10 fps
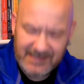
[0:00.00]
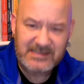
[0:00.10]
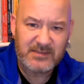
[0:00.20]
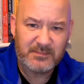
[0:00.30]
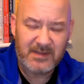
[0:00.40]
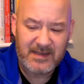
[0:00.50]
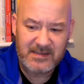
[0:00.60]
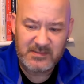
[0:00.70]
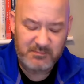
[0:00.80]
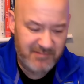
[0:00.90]
into
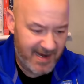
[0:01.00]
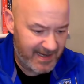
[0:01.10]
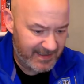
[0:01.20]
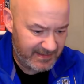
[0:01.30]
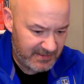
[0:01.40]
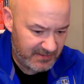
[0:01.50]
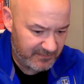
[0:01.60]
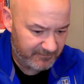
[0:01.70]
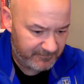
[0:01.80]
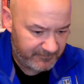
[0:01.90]
players' brains
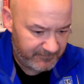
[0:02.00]
and